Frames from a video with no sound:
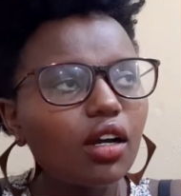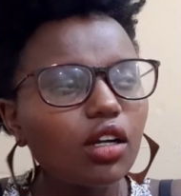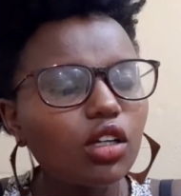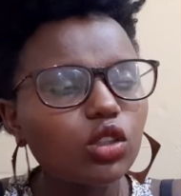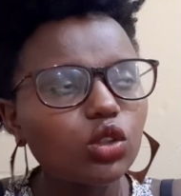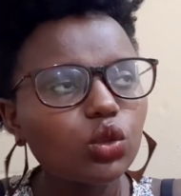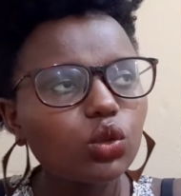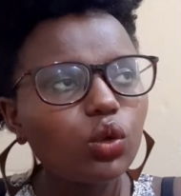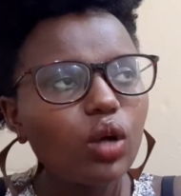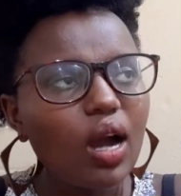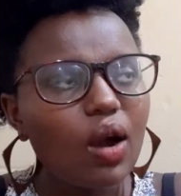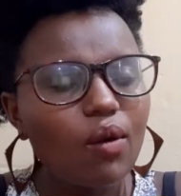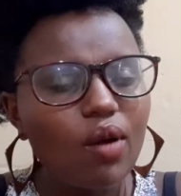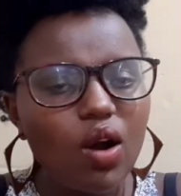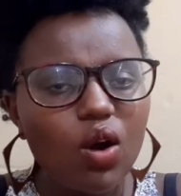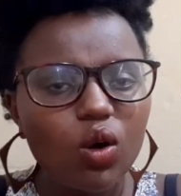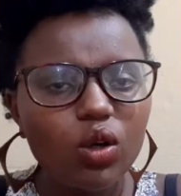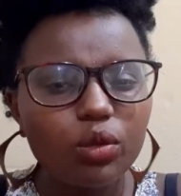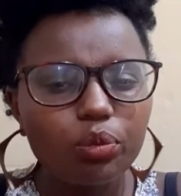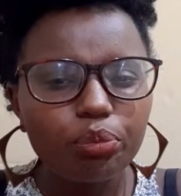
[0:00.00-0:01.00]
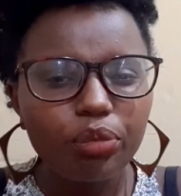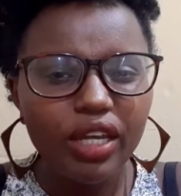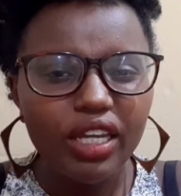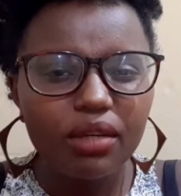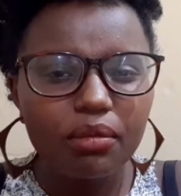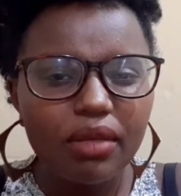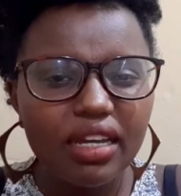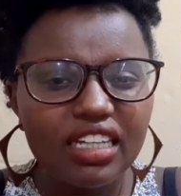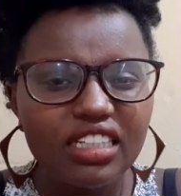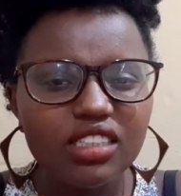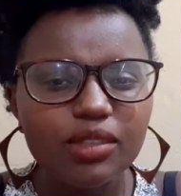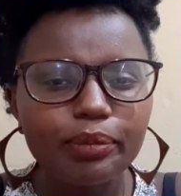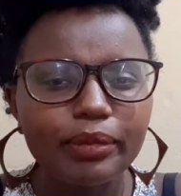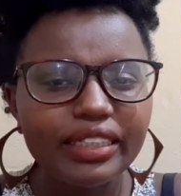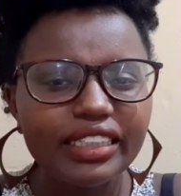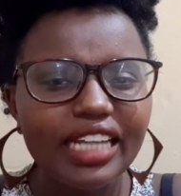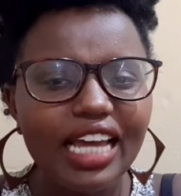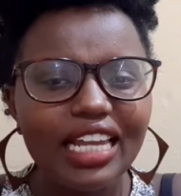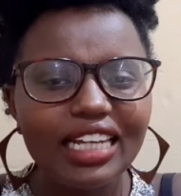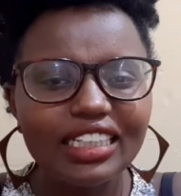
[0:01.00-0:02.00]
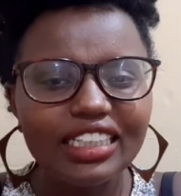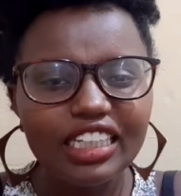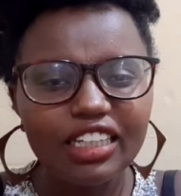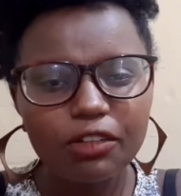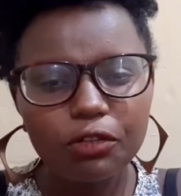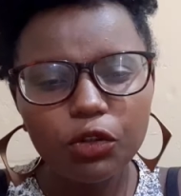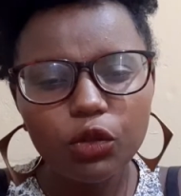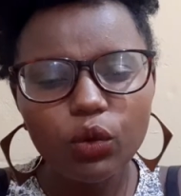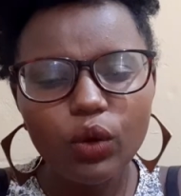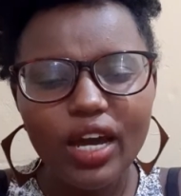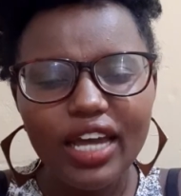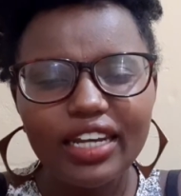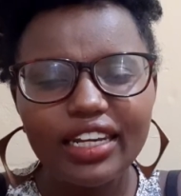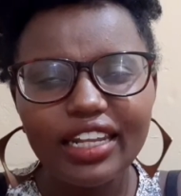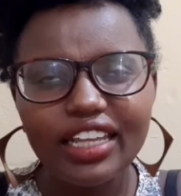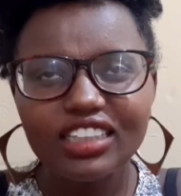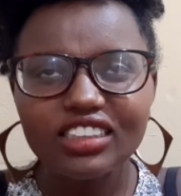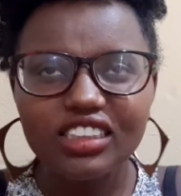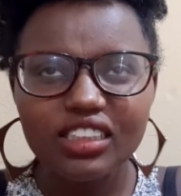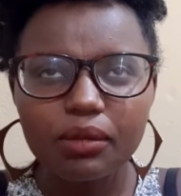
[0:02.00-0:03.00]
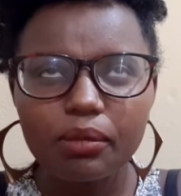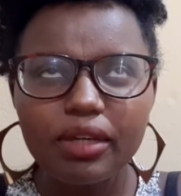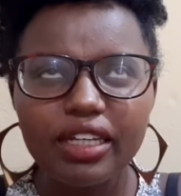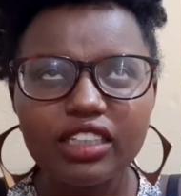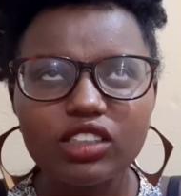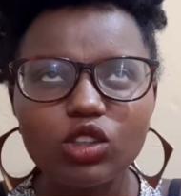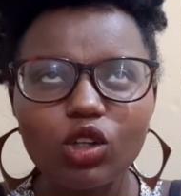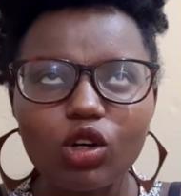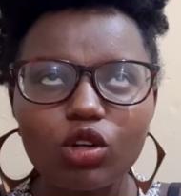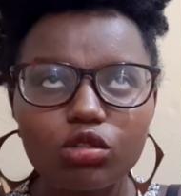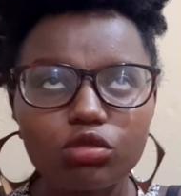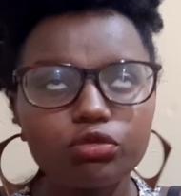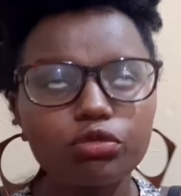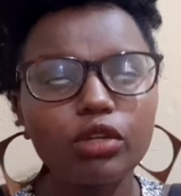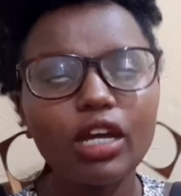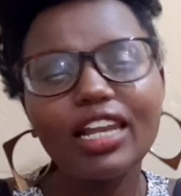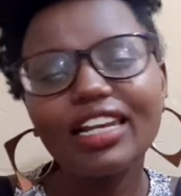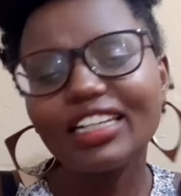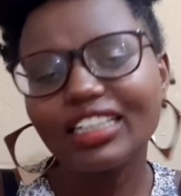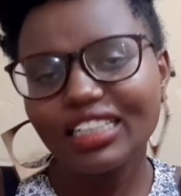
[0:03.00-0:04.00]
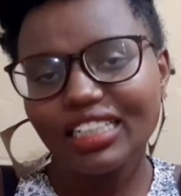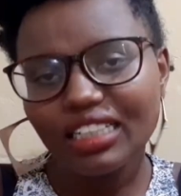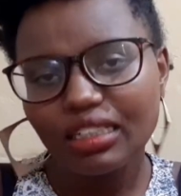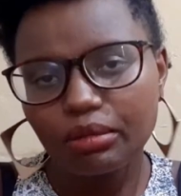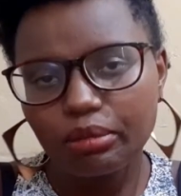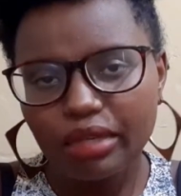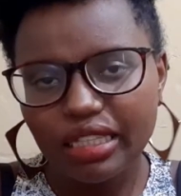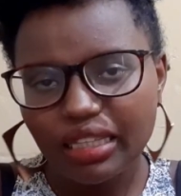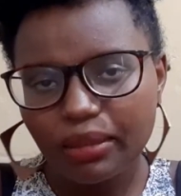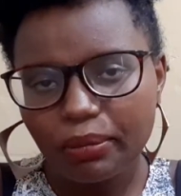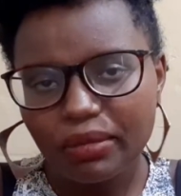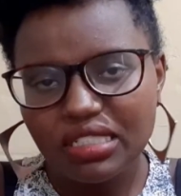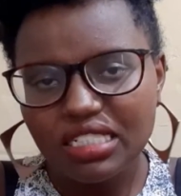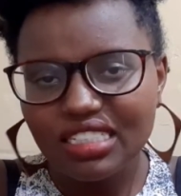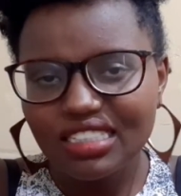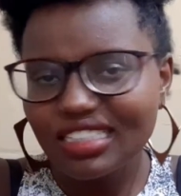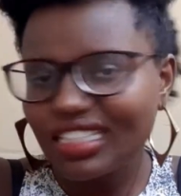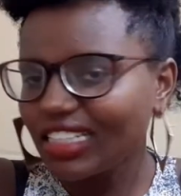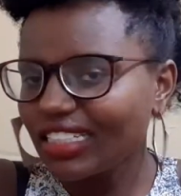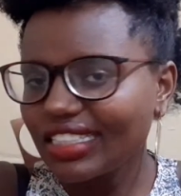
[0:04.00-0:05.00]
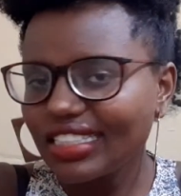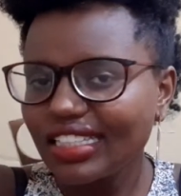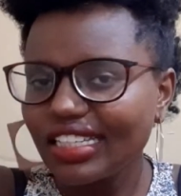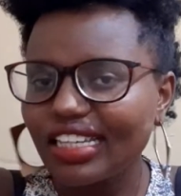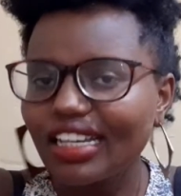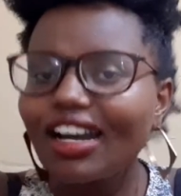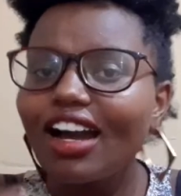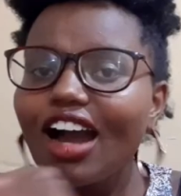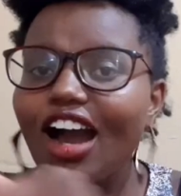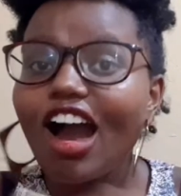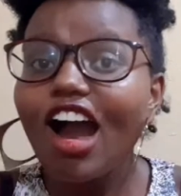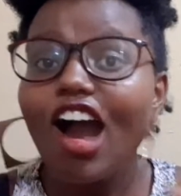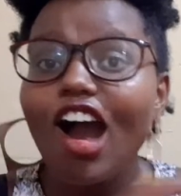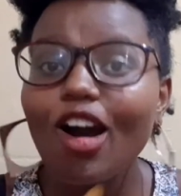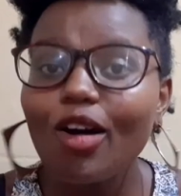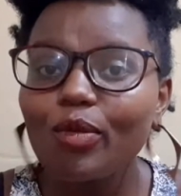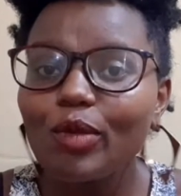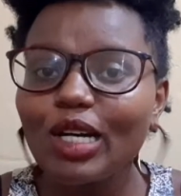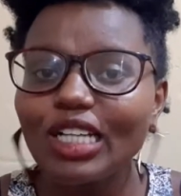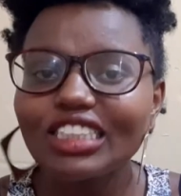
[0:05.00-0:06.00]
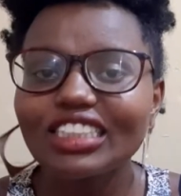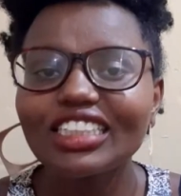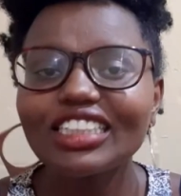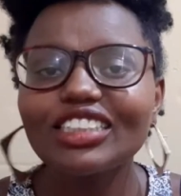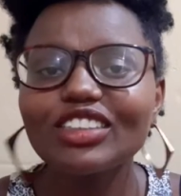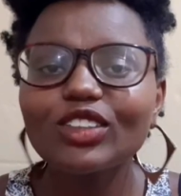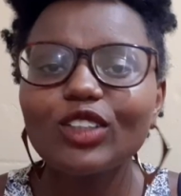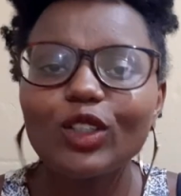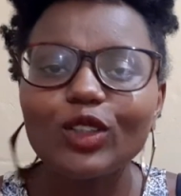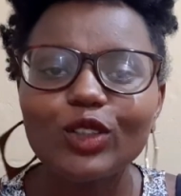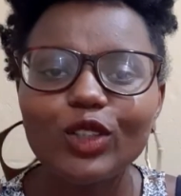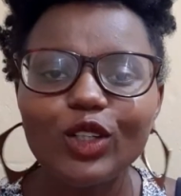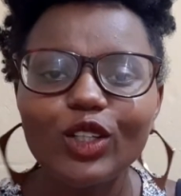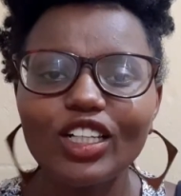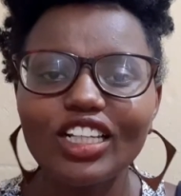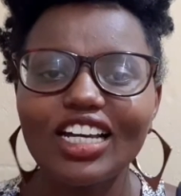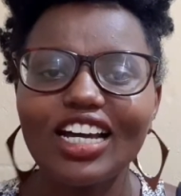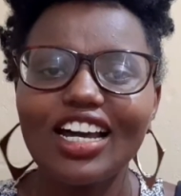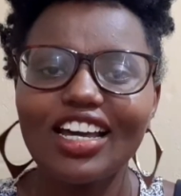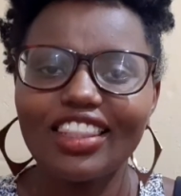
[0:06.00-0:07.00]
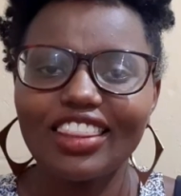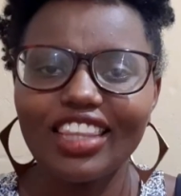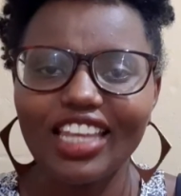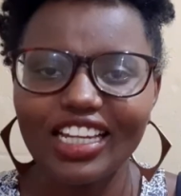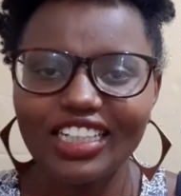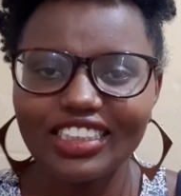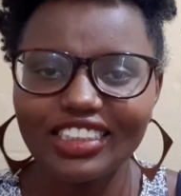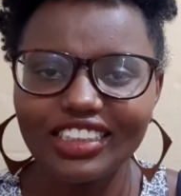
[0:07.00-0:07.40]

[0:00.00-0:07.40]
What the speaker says: do our own payment, but I'll give you an estimate of little mathematics and see how much in total that